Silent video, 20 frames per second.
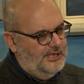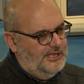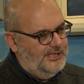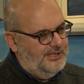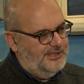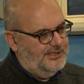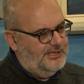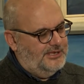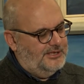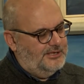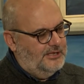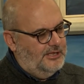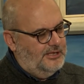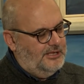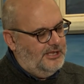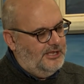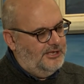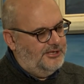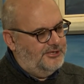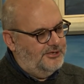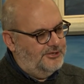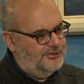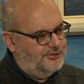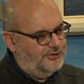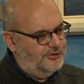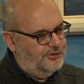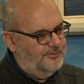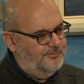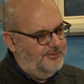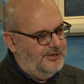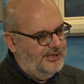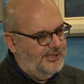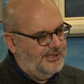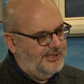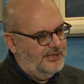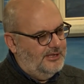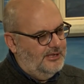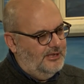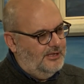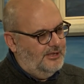is that it
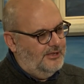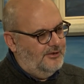determines,